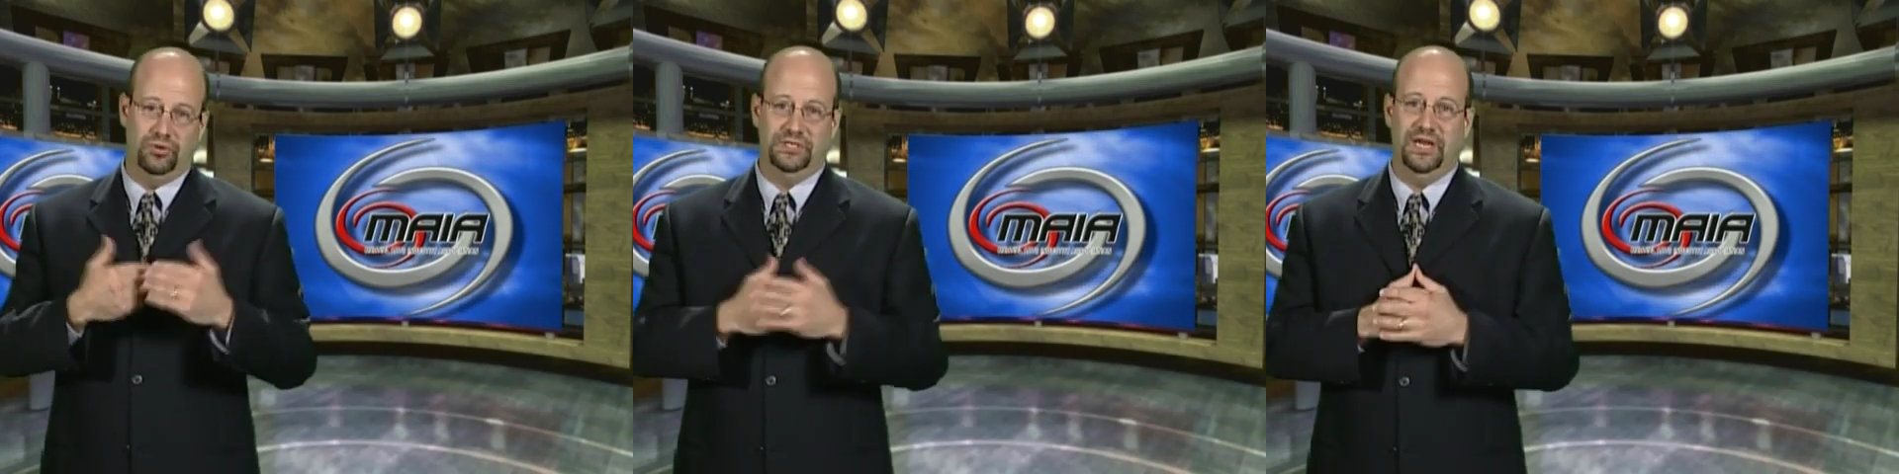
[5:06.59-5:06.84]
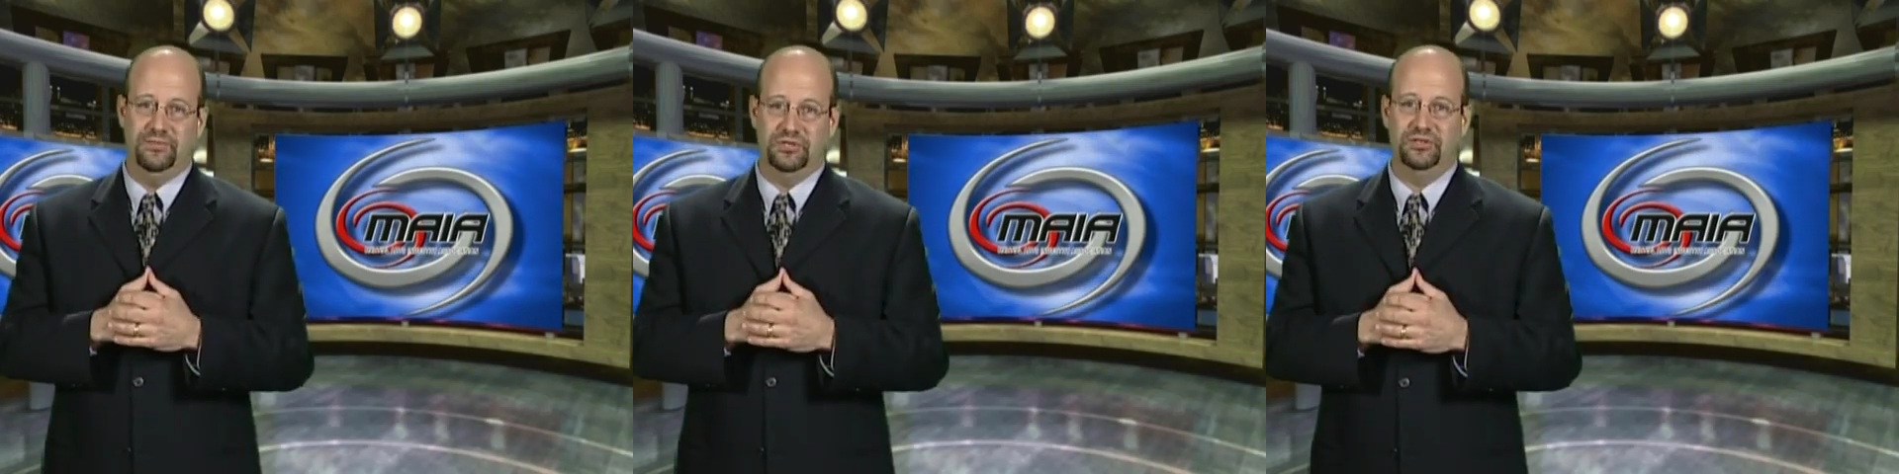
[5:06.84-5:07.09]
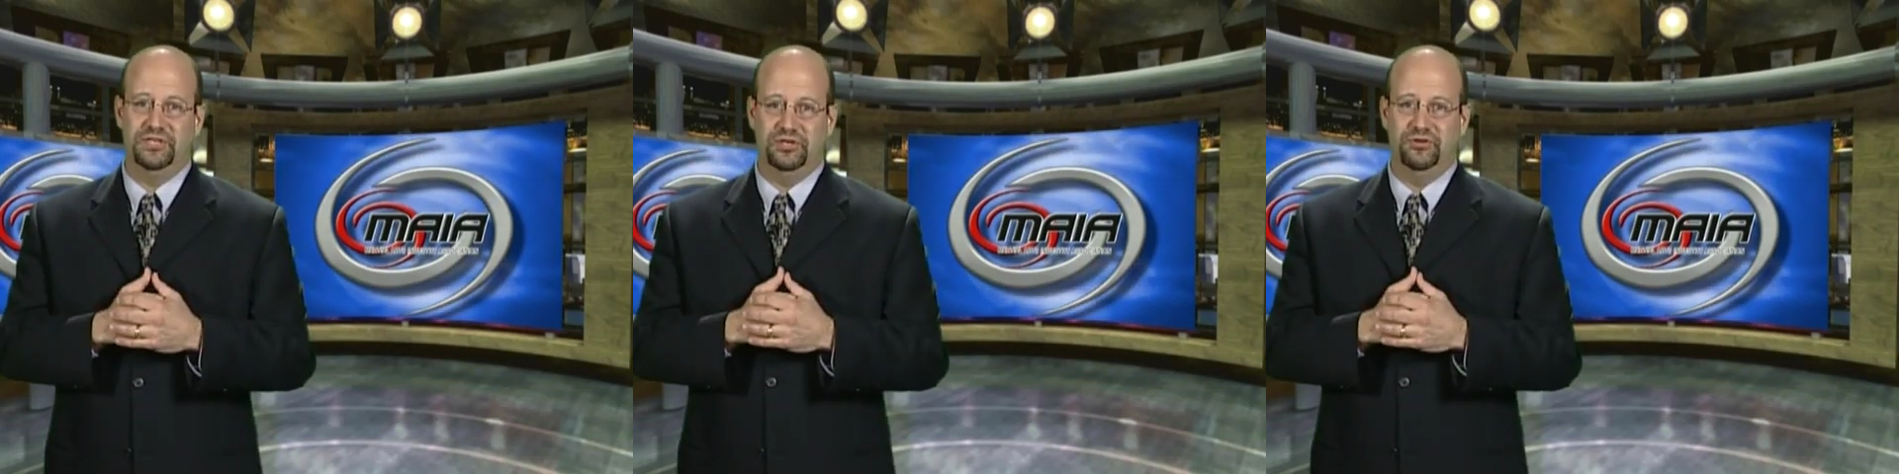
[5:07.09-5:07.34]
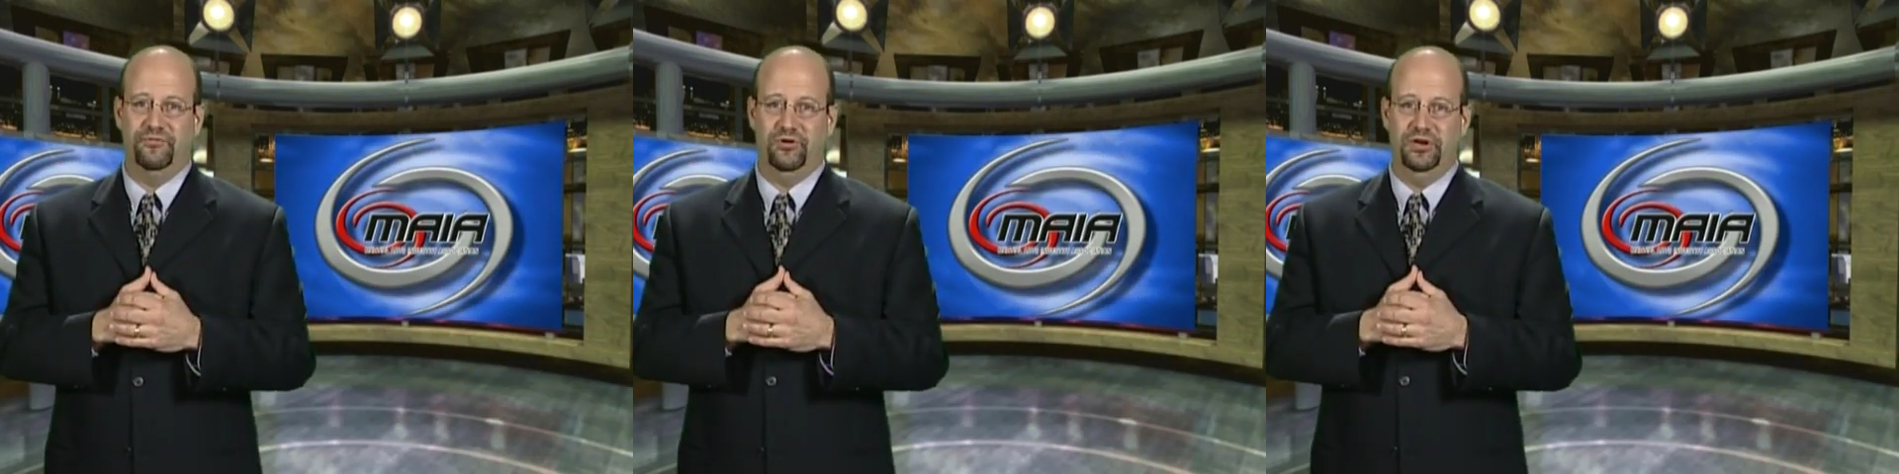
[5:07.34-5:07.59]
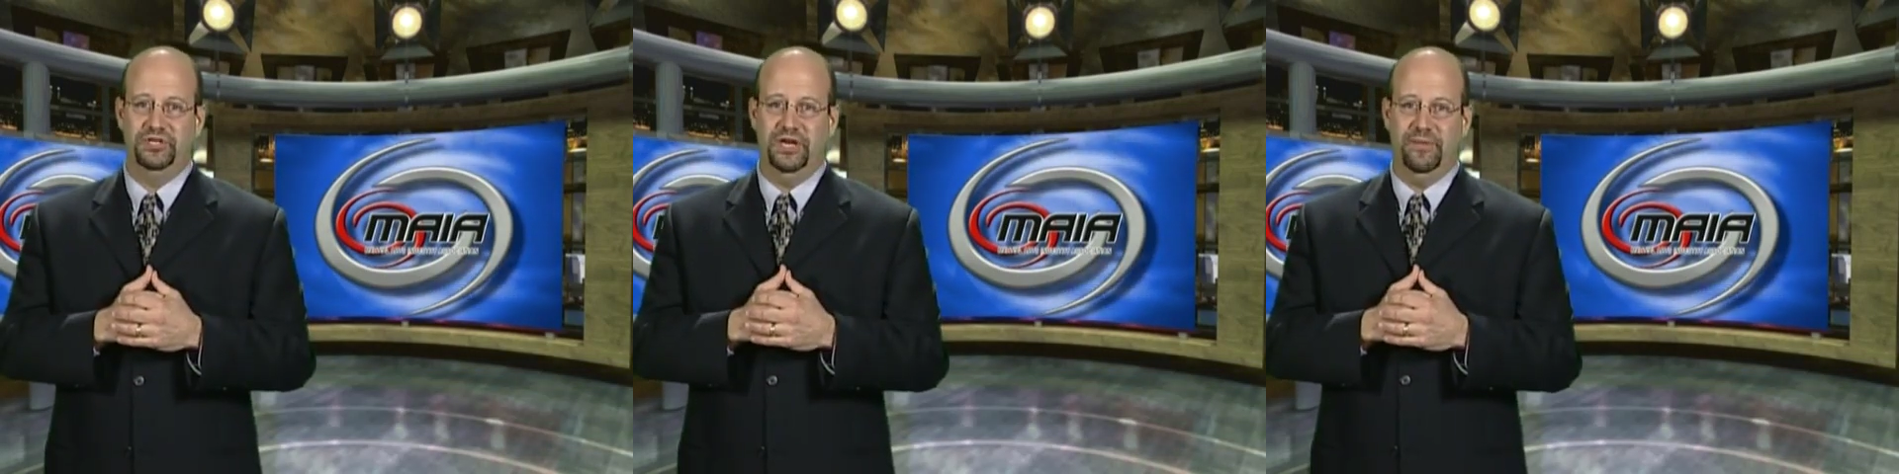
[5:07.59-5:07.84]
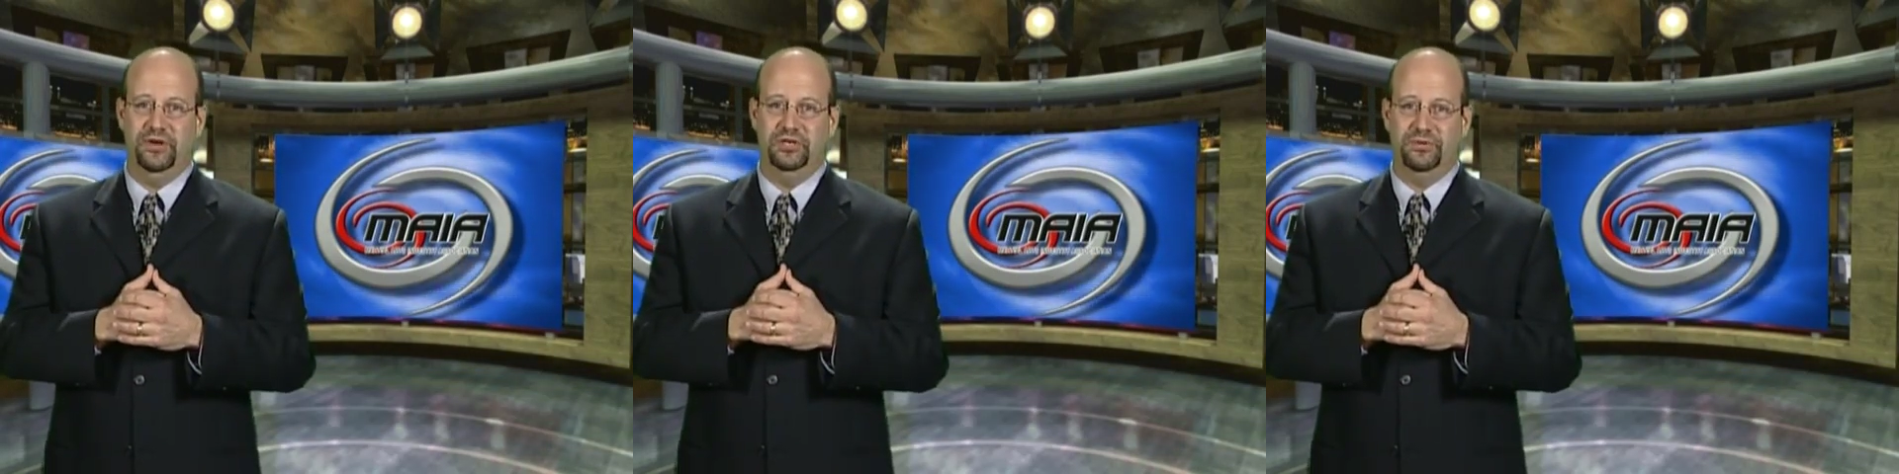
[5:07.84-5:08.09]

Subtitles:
names are Central Florida Championship